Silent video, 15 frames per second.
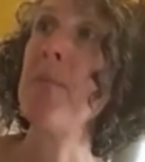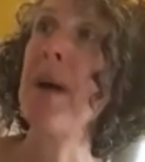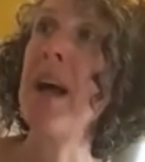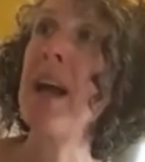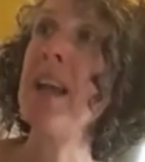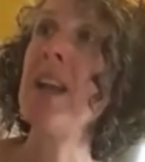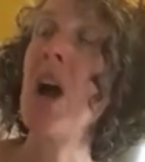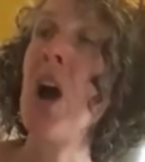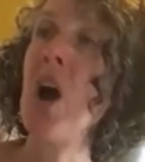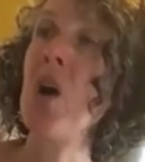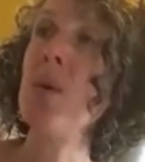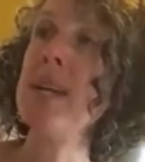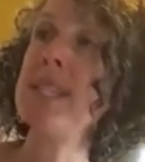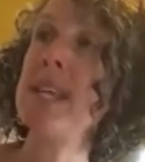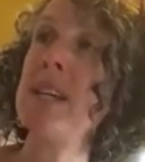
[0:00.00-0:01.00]
Mine
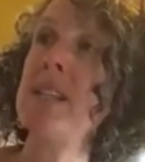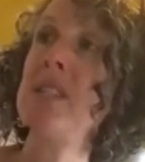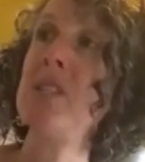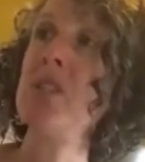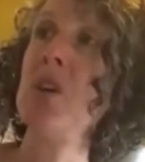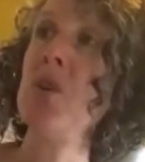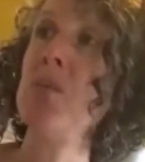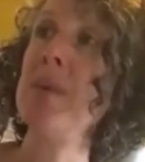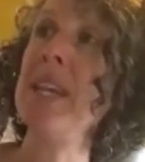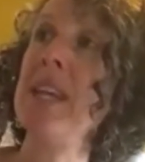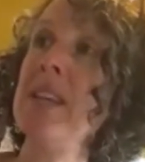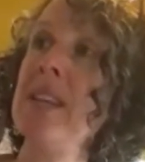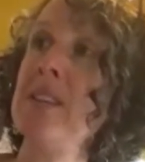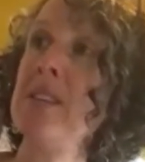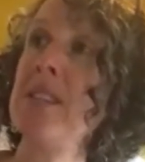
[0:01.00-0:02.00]
always has so
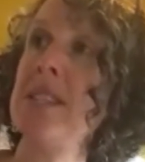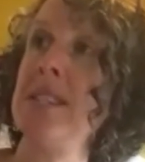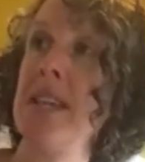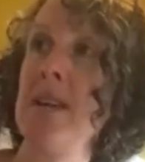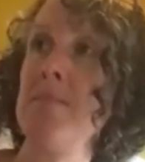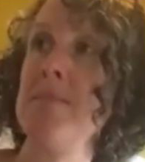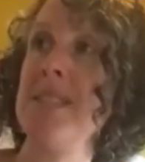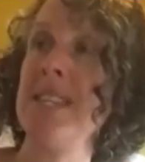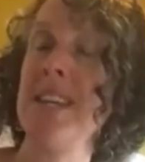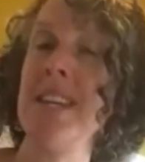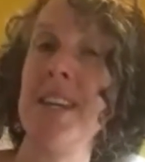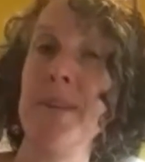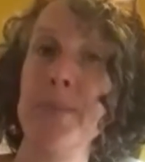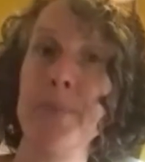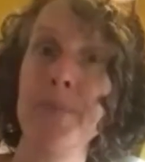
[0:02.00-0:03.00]
many little stems in
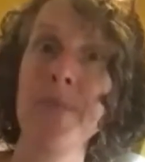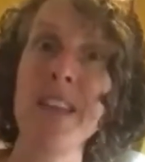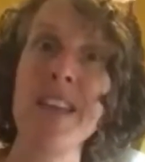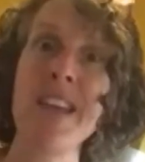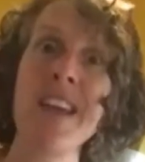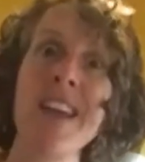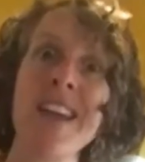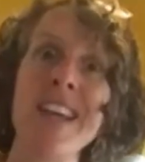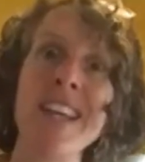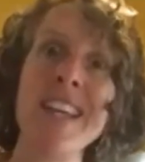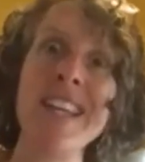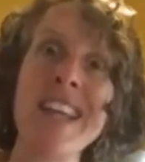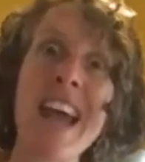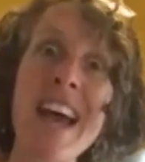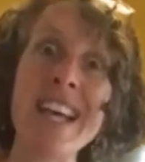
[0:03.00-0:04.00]

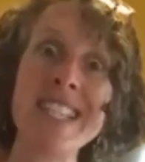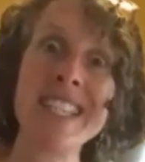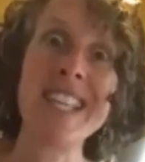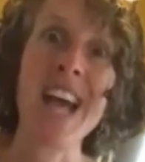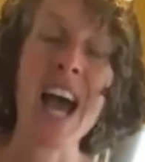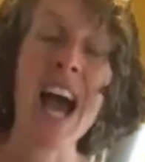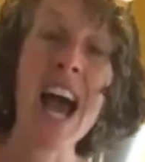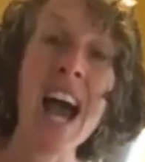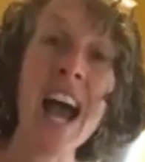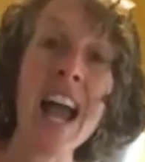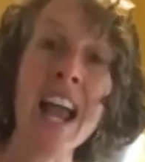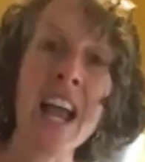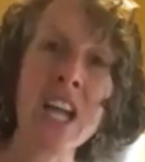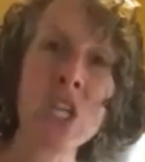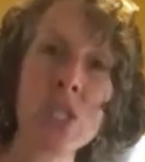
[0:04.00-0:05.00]
it. Yes,
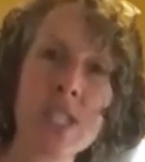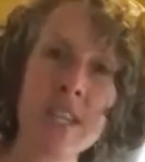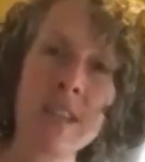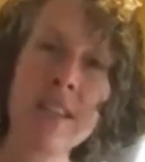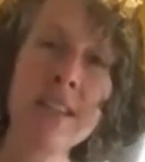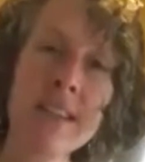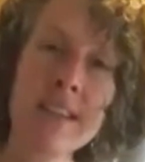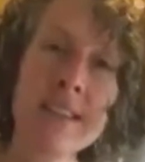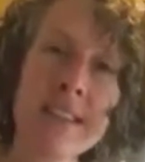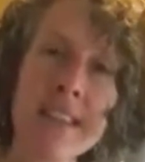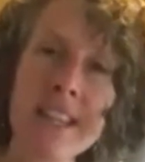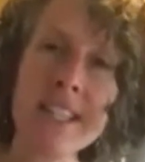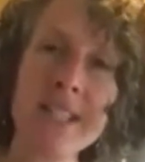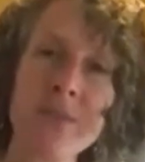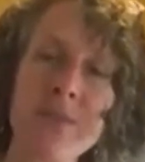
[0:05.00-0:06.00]
I actually learned
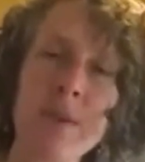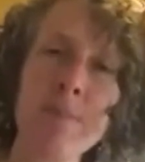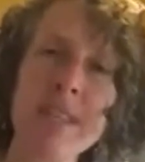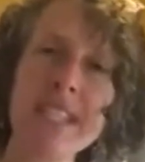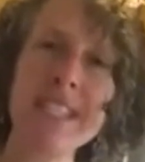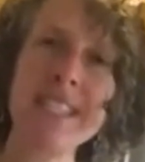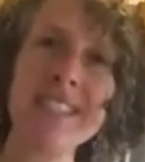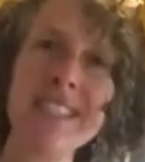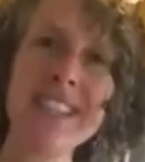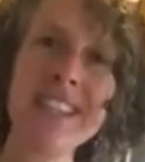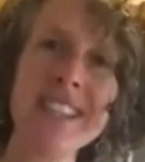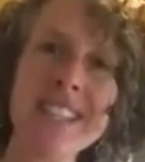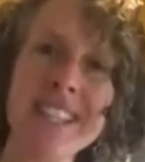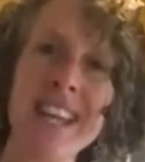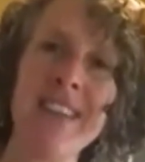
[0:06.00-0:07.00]
this from the
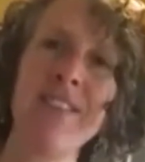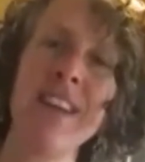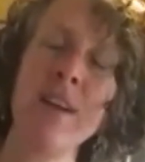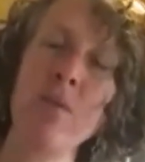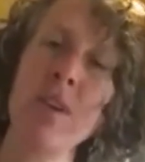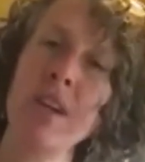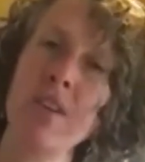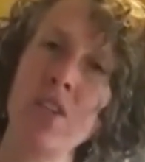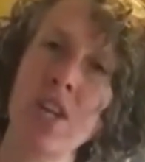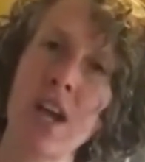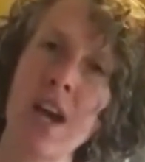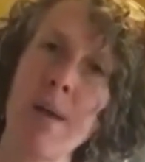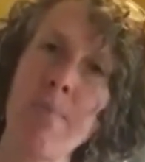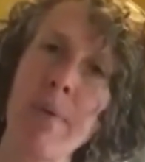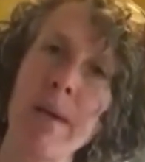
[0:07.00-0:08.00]
seed saving
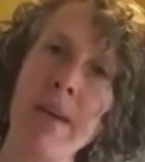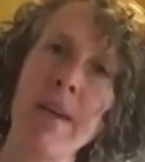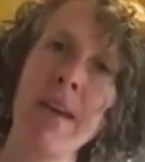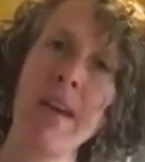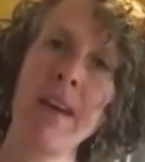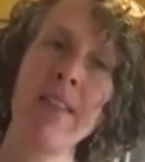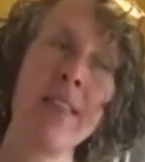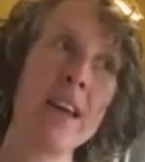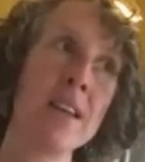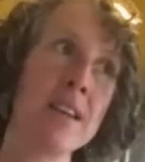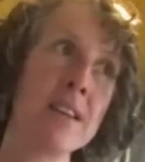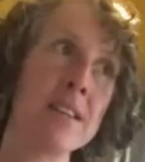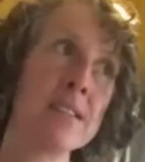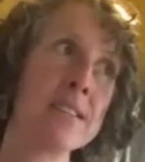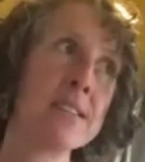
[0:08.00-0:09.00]
workshop that
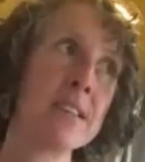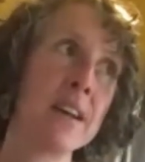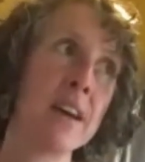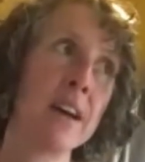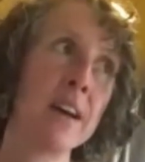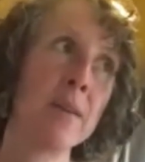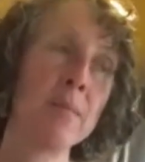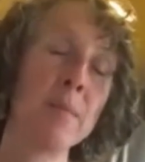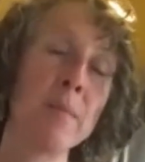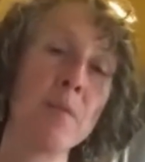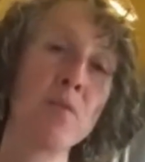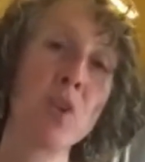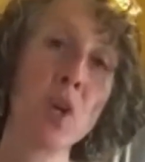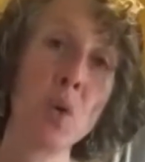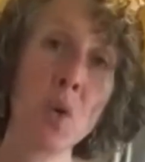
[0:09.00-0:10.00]
is
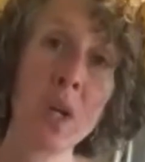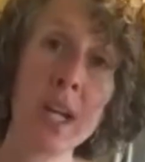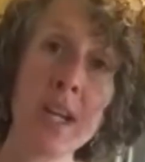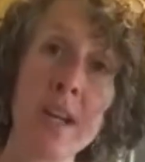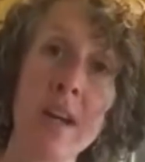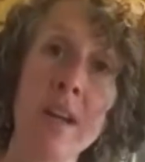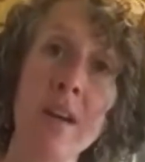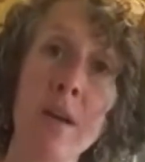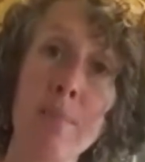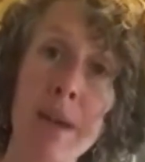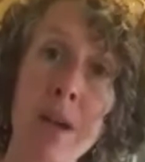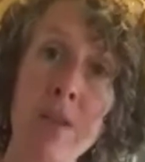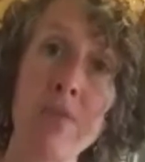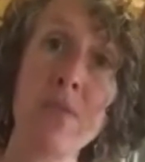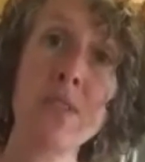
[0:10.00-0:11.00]
recorded on our
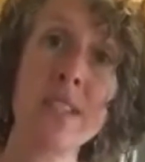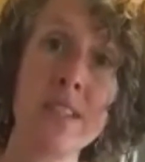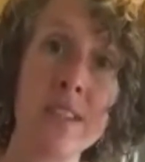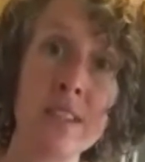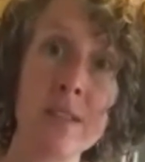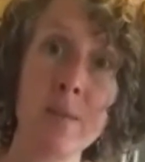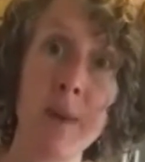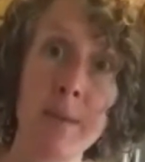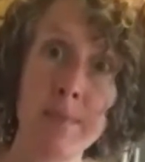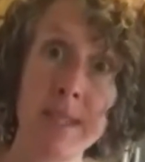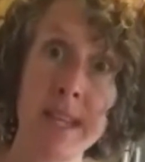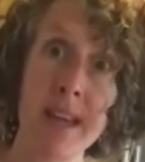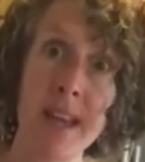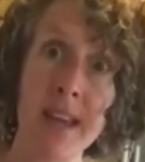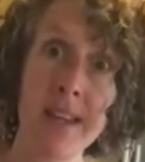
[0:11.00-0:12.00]
Bountiful Cities
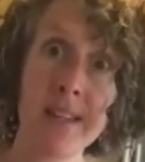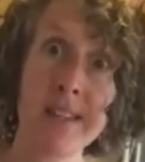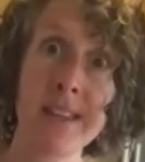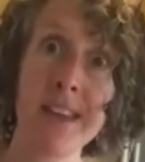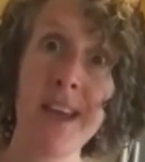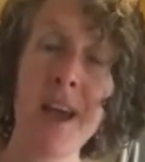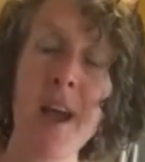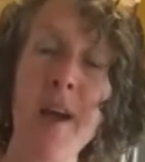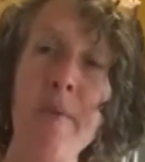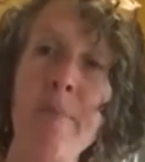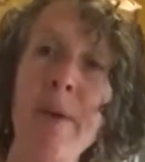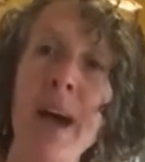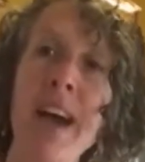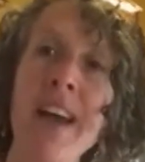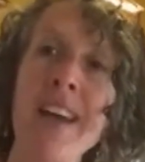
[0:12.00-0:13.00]
website.
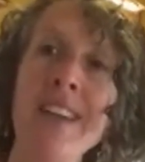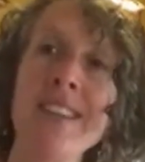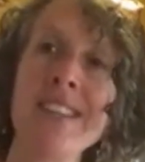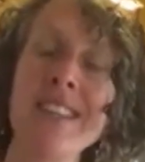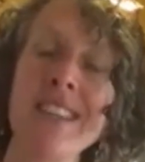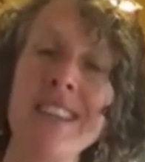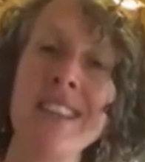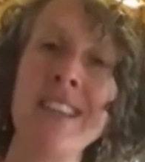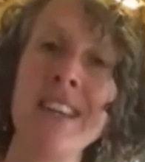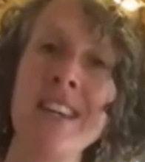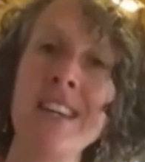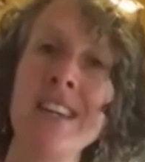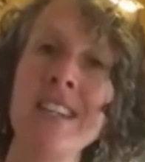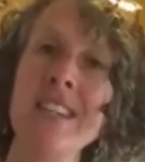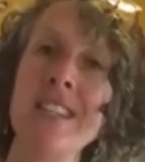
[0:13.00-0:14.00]
But
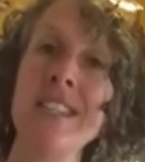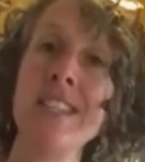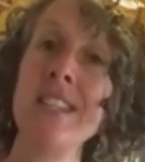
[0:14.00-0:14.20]
the